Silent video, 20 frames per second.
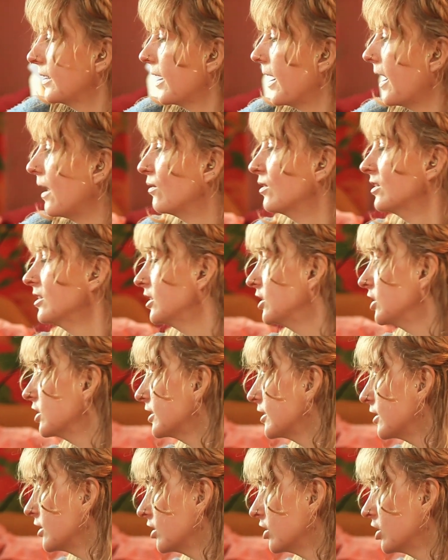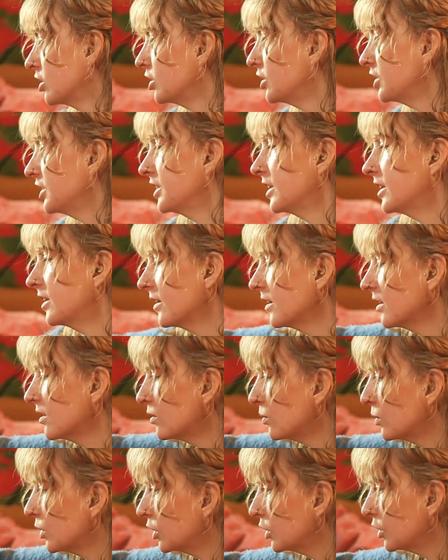I want to just share this
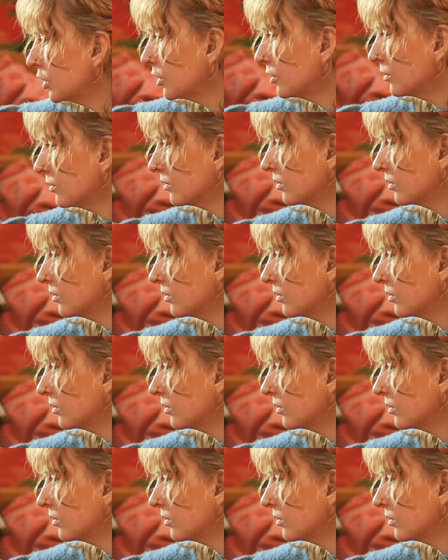with you.